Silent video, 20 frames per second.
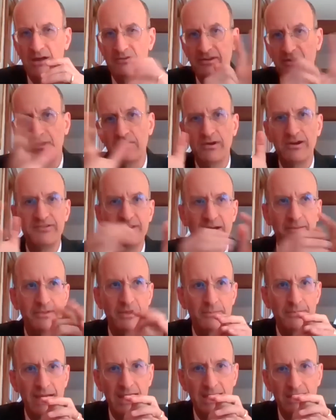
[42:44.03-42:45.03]
So there is some
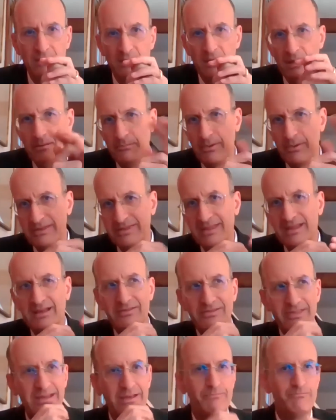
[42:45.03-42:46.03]
debate, but
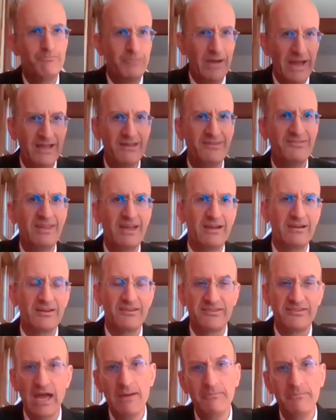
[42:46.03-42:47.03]
the basic
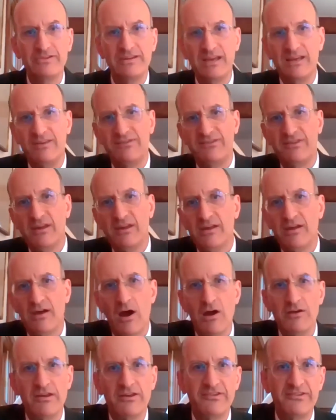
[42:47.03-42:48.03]
assumptions
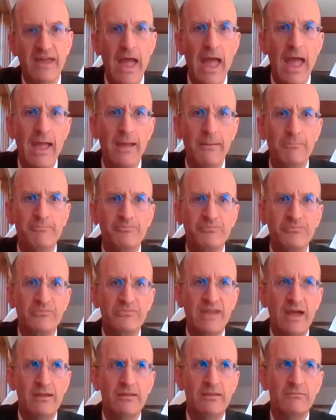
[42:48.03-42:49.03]
are the same,
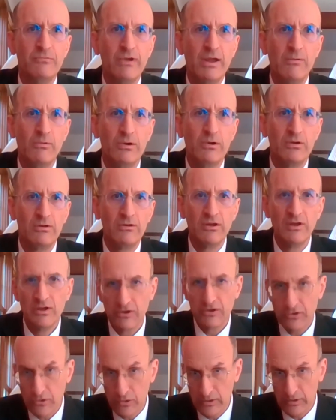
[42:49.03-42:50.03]
that we will
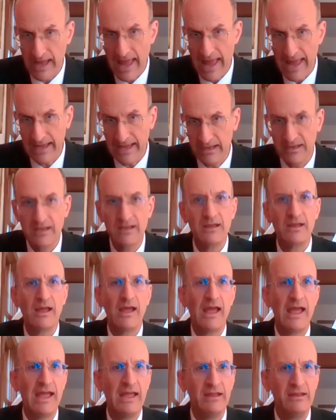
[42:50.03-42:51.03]
create
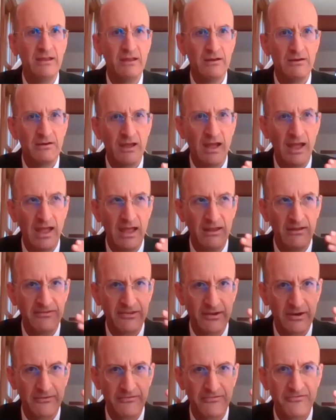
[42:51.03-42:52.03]
a
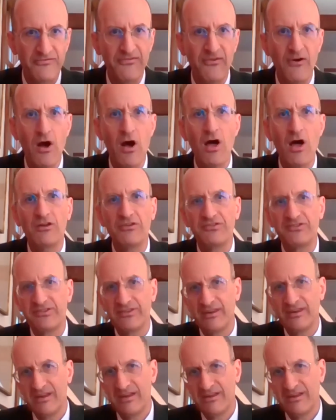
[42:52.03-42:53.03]
sort of
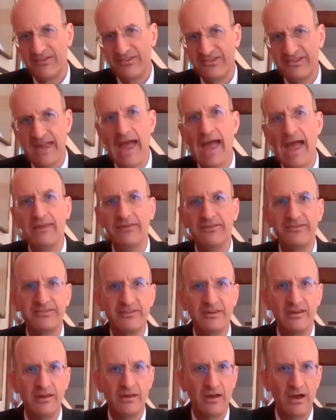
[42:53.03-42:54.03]
false
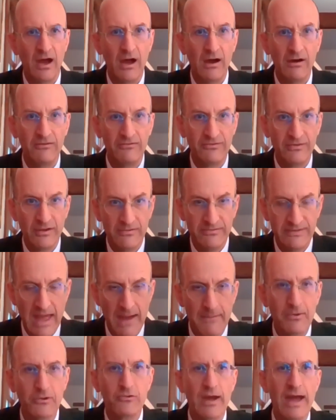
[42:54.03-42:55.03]
sense of
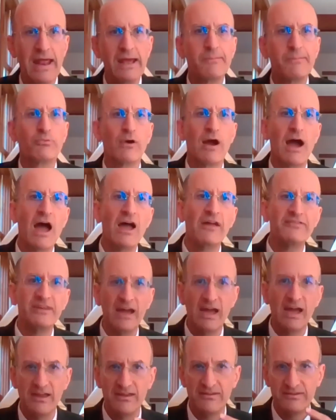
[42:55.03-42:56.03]
democratic
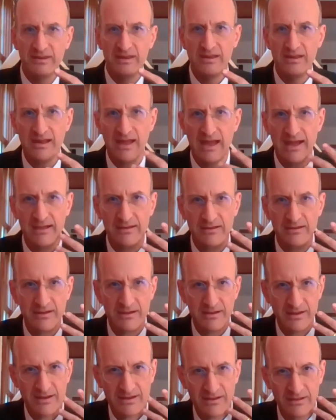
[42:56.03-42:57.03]
process and
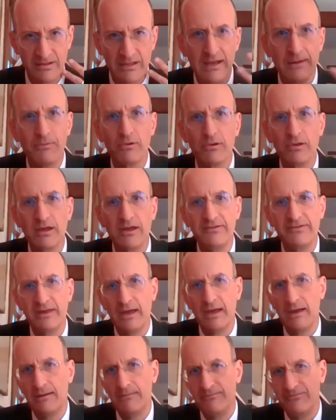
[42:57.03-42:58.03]

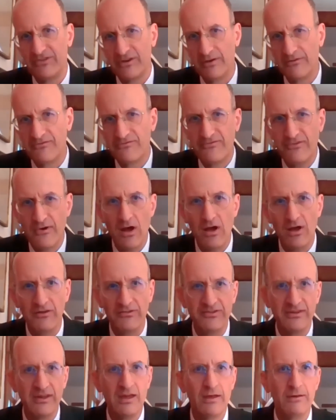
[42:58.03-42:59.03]
liberalism, sort of
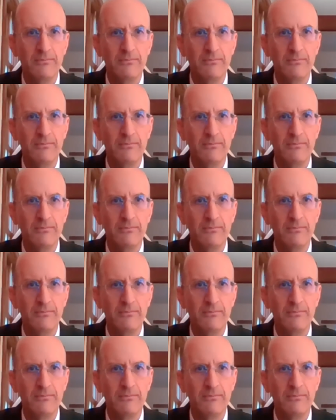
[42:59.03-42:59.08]
false